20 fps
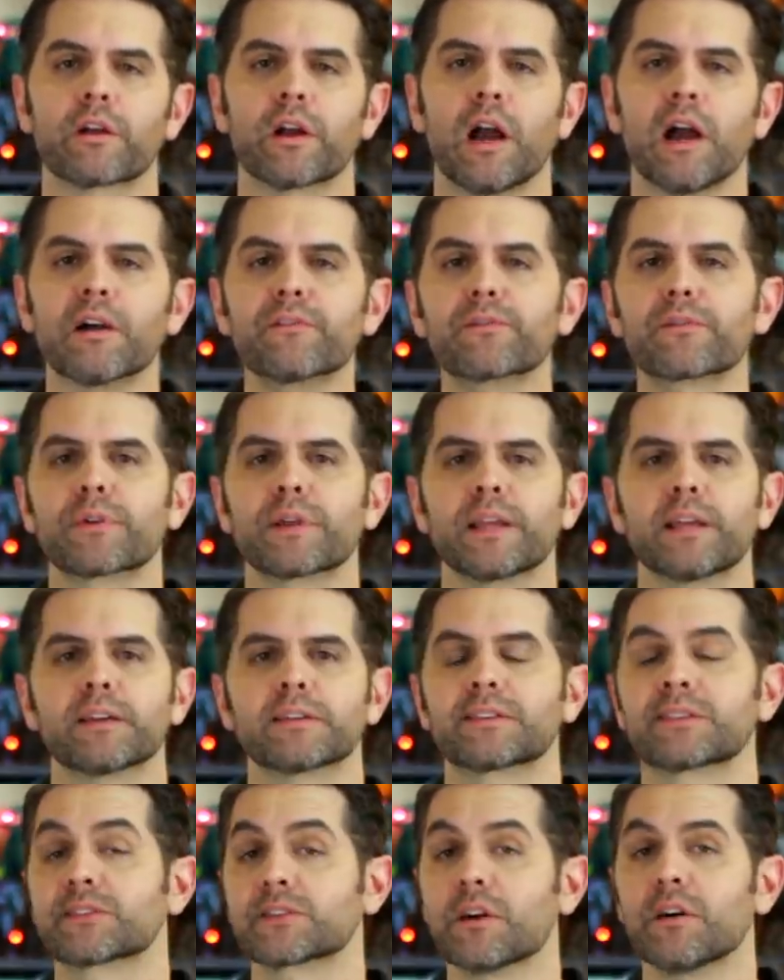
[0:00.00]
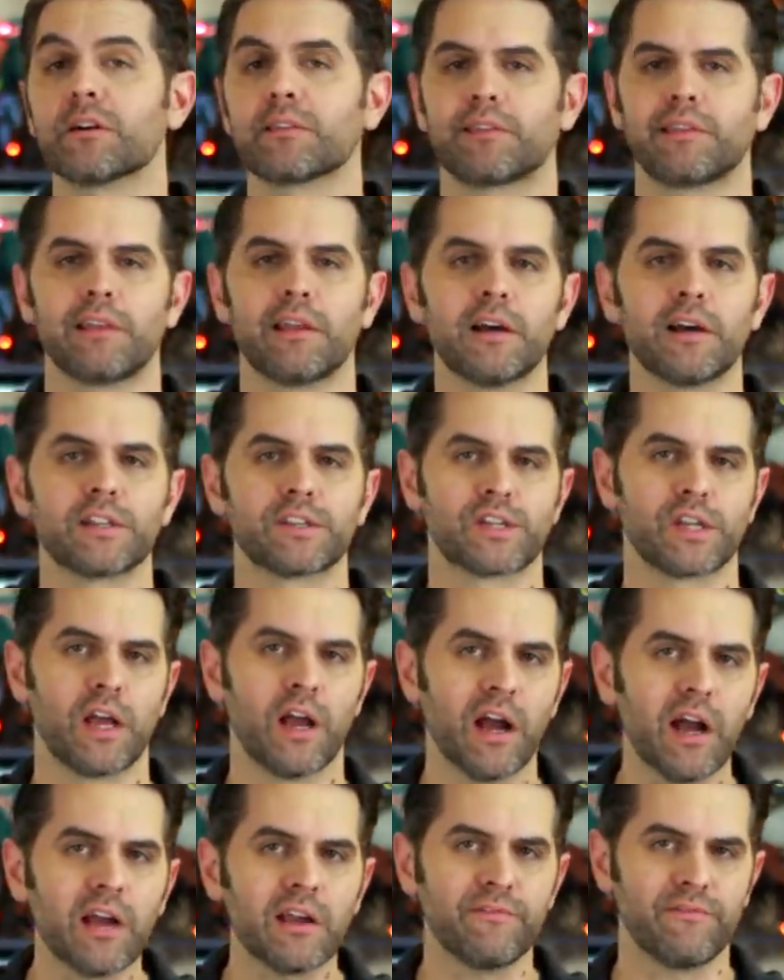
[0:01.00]
Hovering Assault Launch
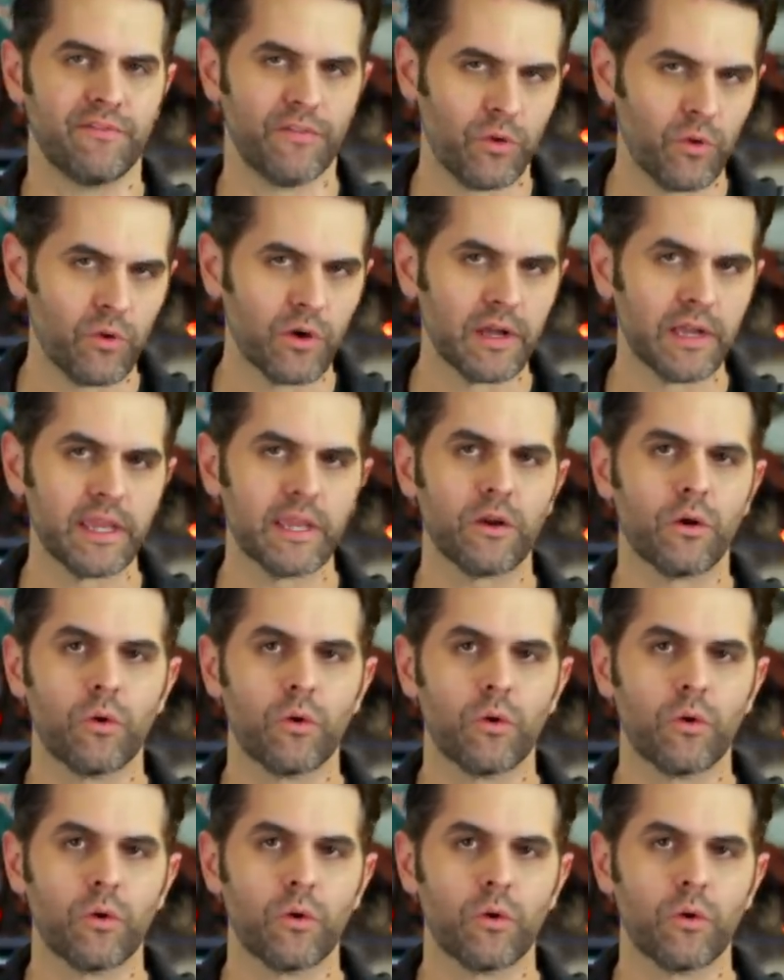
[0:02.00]
Envoy,